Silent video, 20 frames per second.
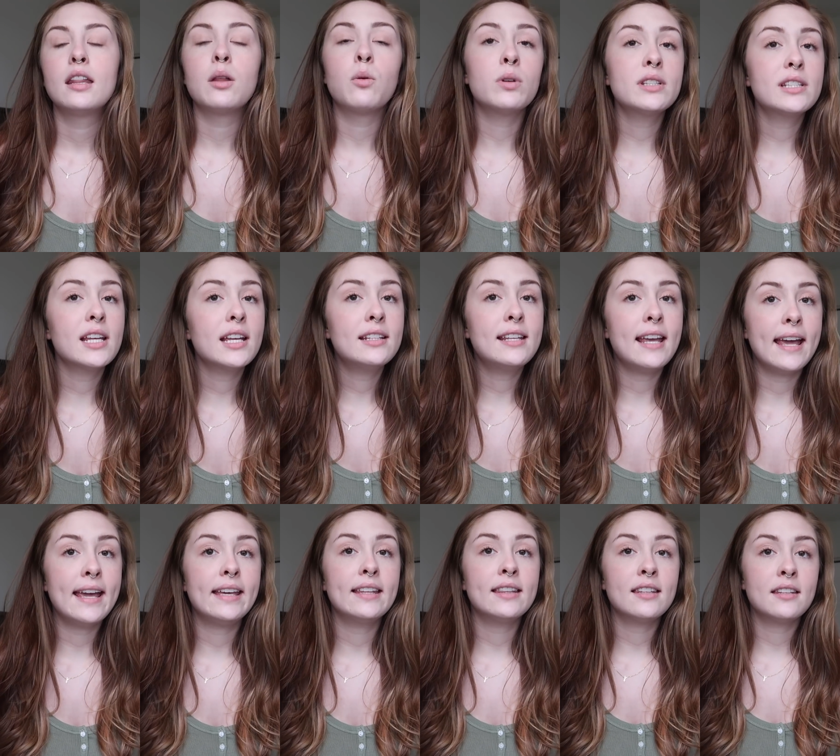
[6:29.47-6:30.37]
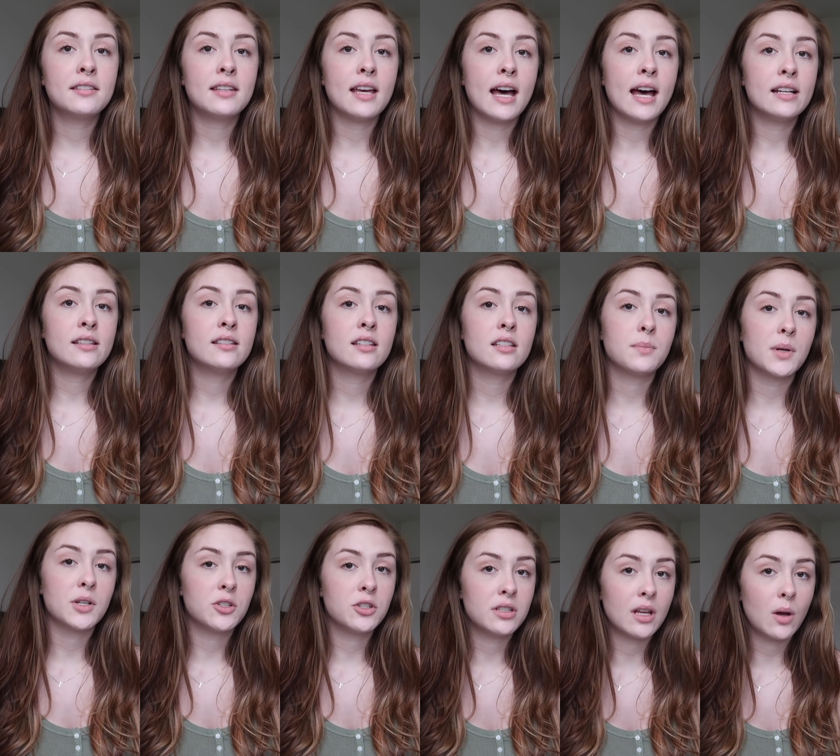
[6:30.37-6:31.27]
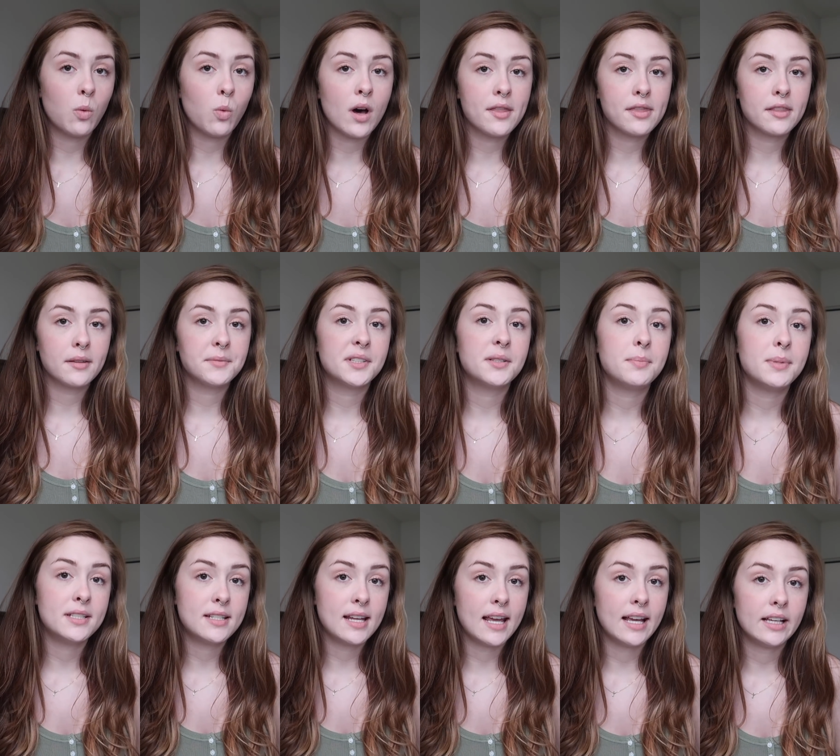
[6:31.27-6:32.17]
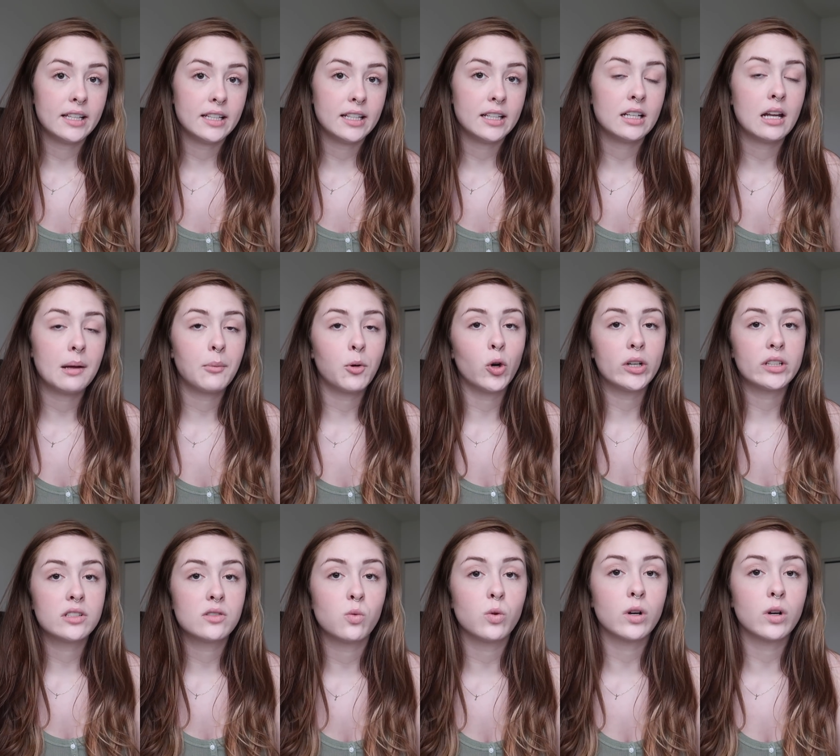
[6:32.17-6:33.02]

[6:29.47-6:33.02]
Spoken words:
Then once I take in the sides as much as I want them to be taken in, I'm going to